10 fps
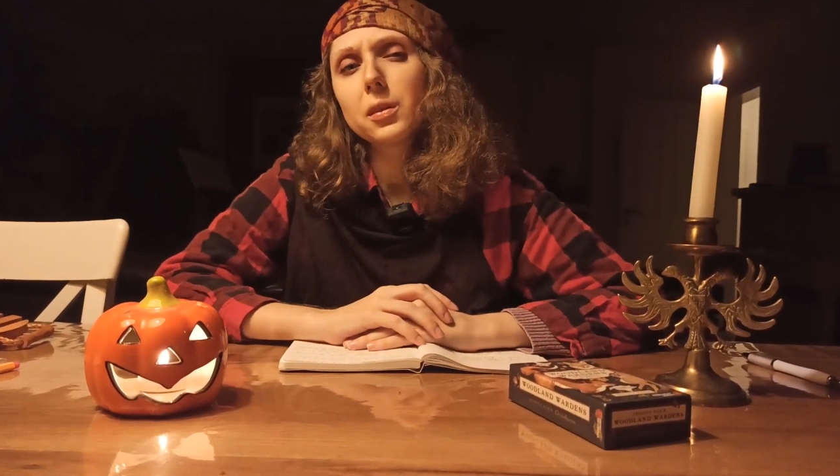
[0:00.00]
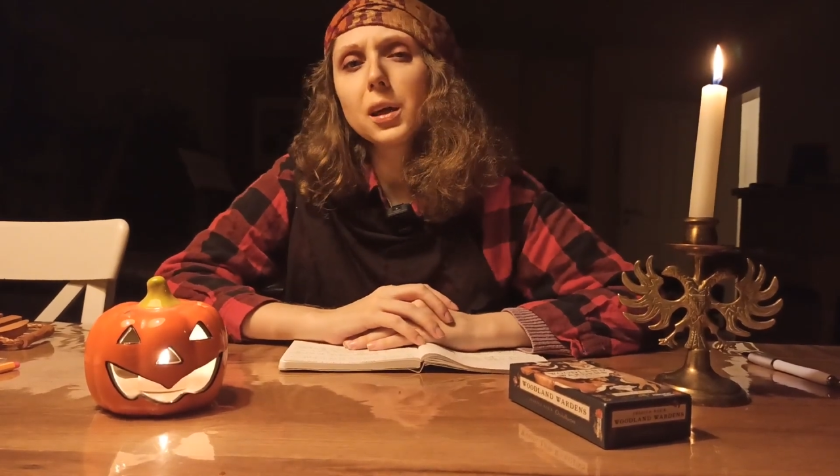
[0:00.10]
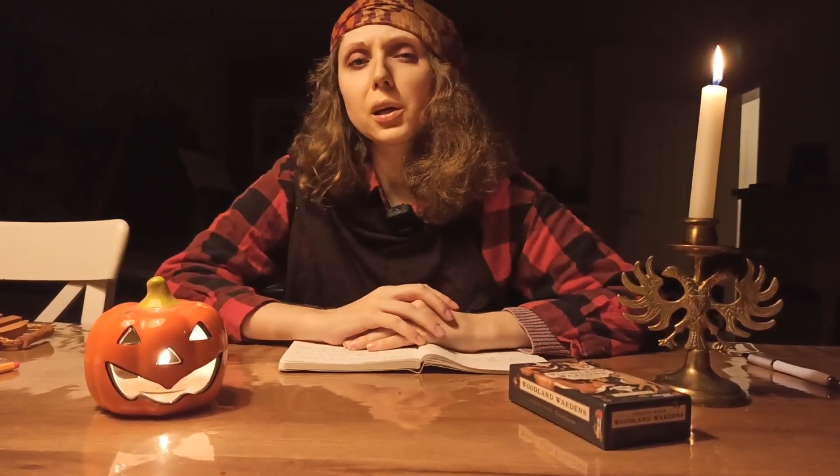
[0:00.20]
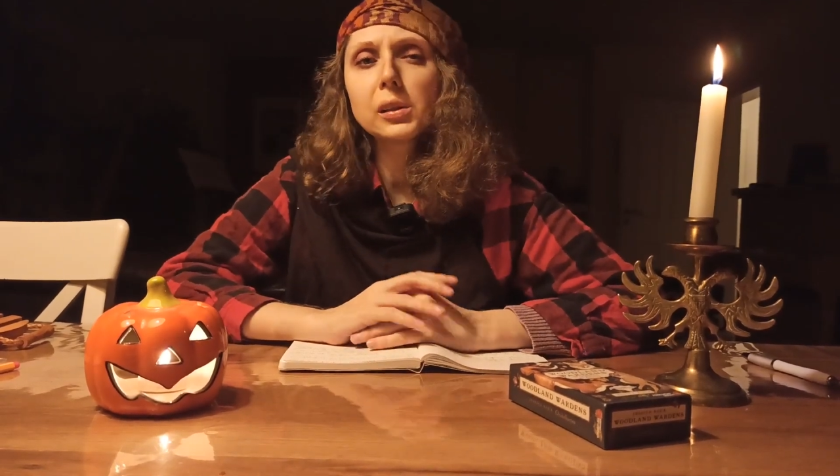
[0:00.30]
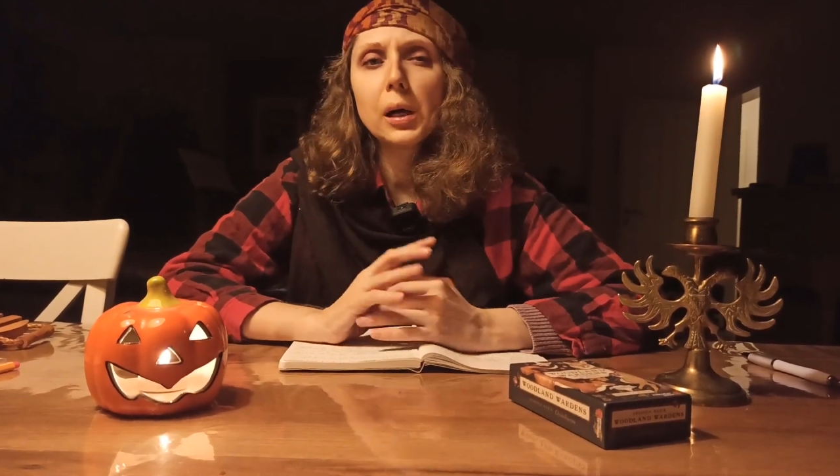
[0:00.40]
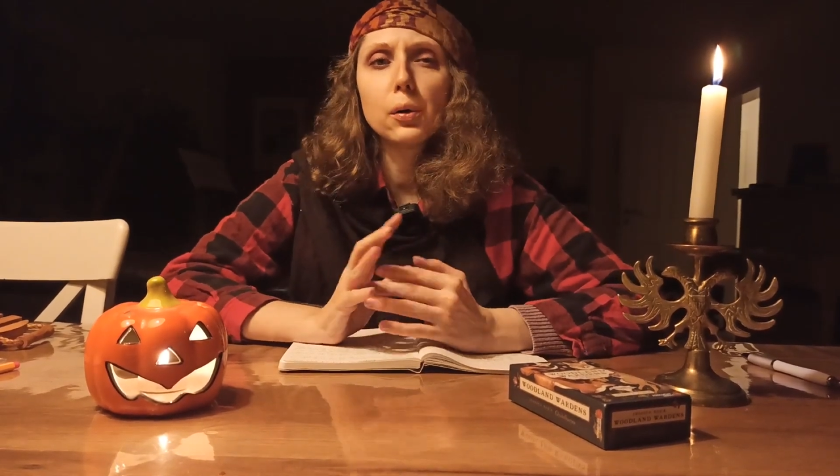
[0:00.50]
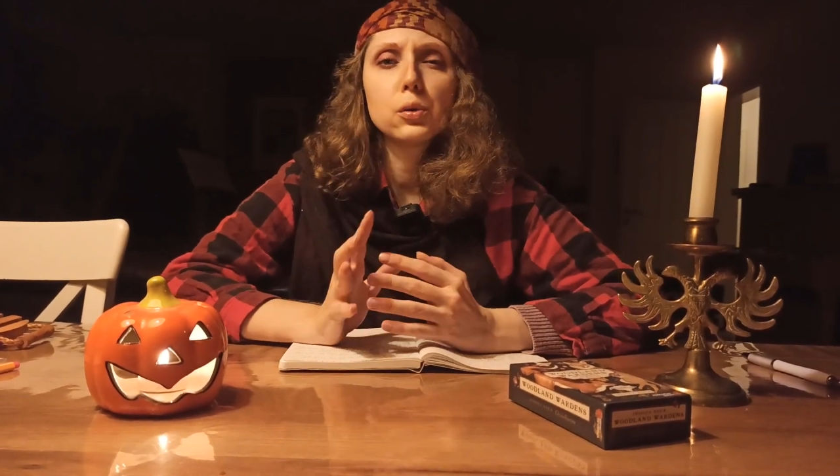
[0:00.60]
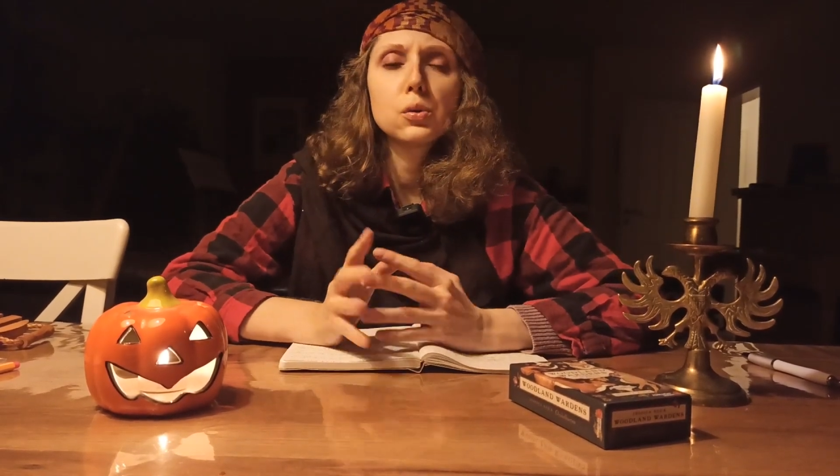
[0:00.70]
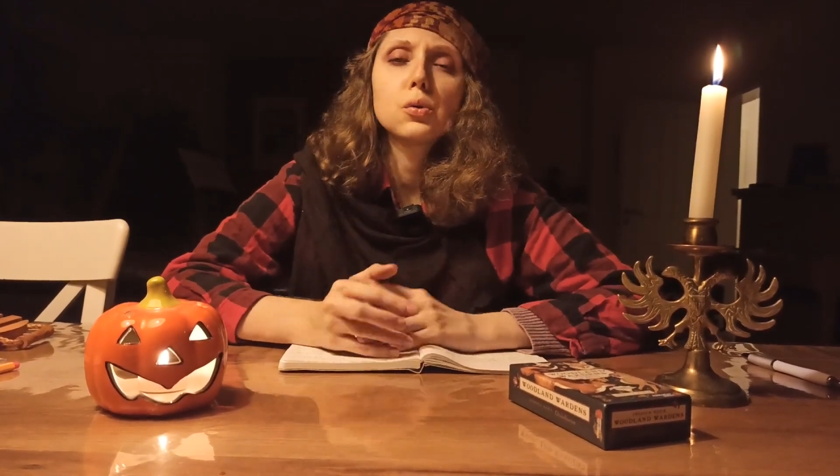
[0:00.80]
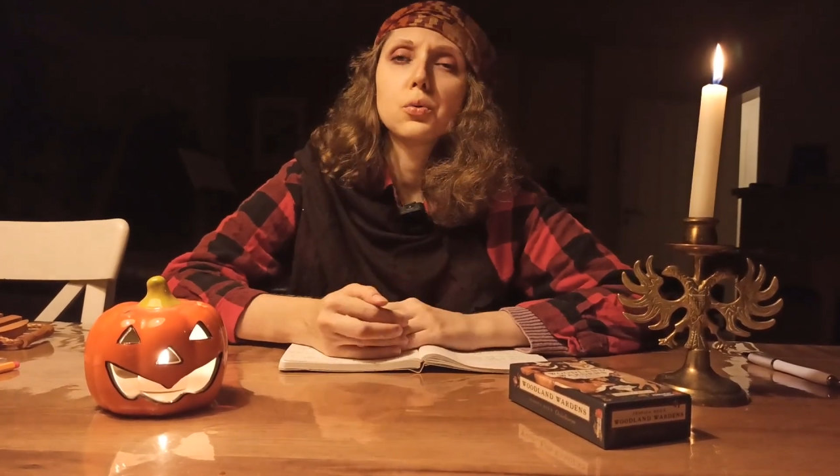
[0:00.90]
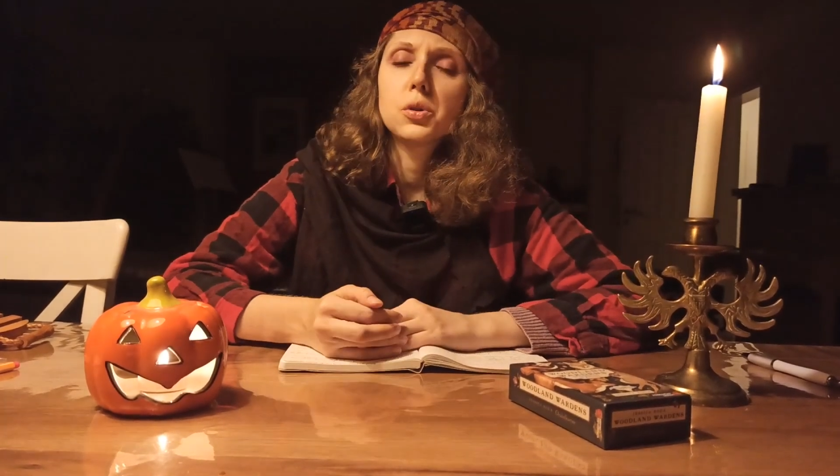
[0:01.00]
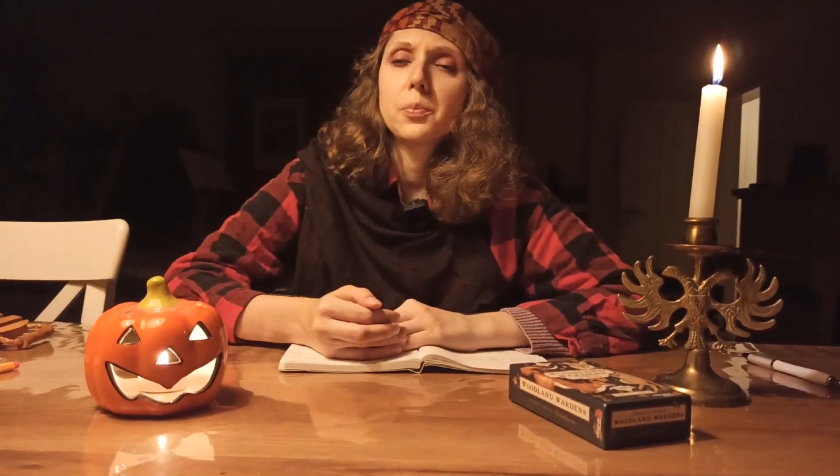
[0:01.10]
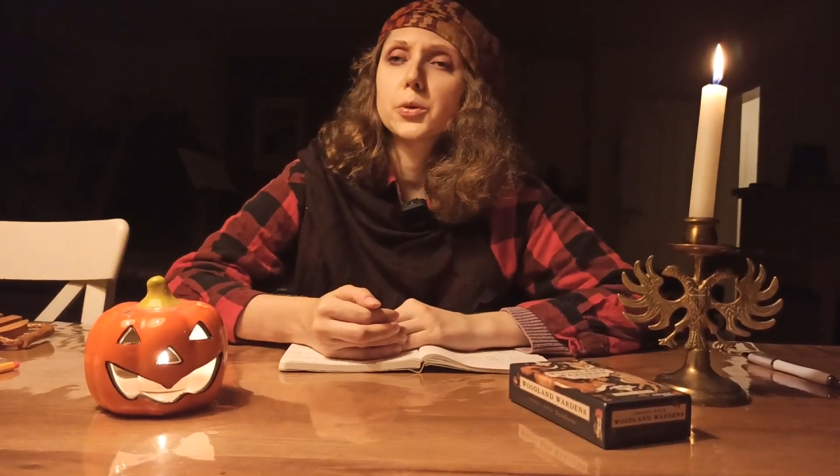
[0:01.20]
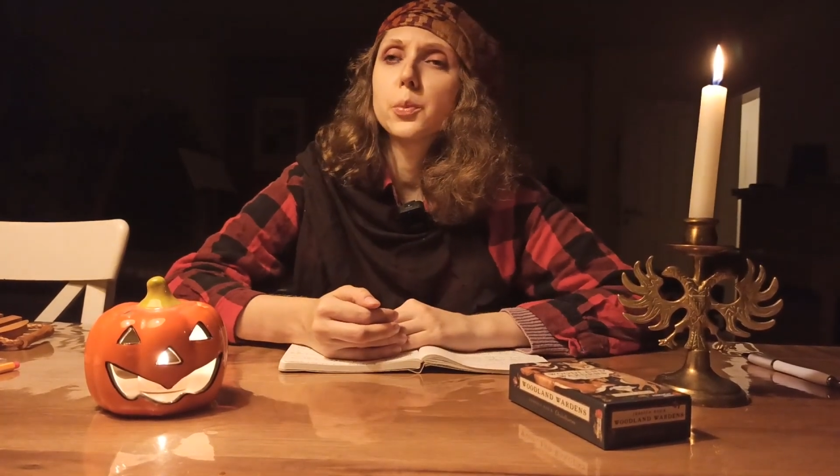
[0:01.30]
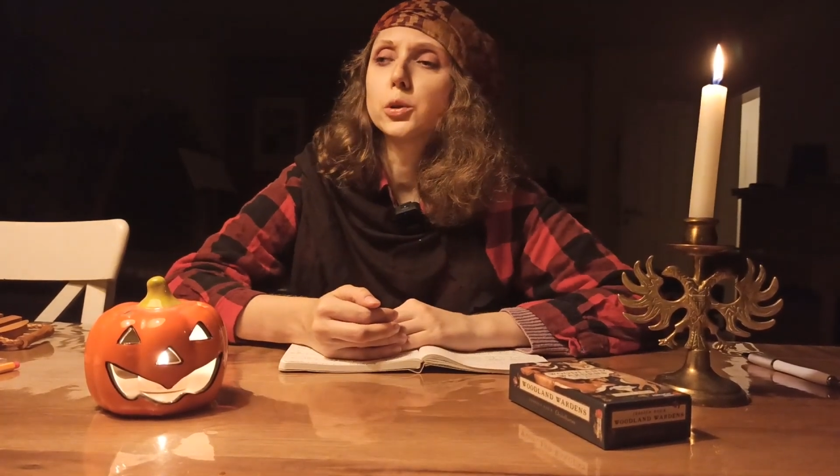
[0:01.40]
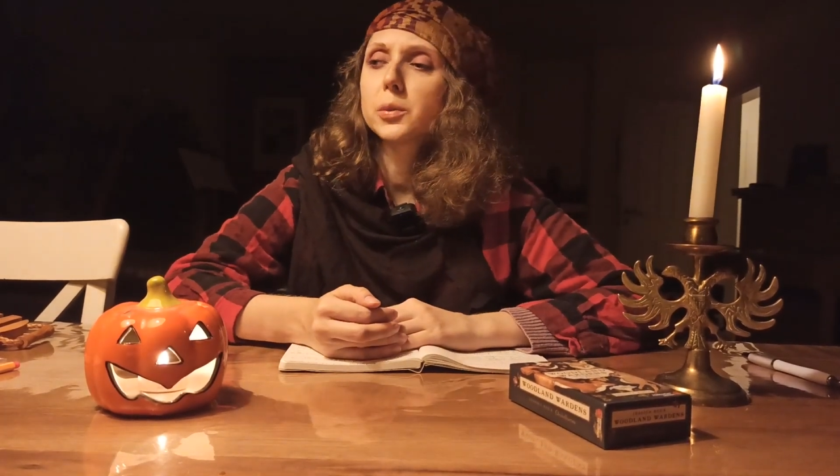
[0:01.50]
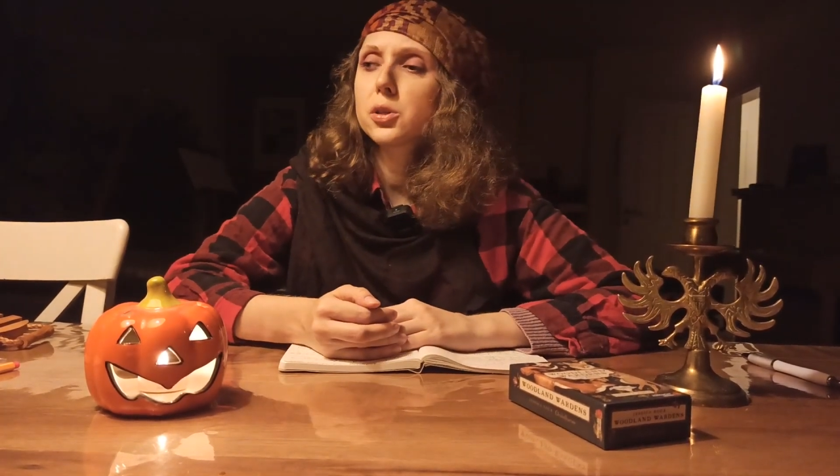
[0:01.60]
They're allowed to do some small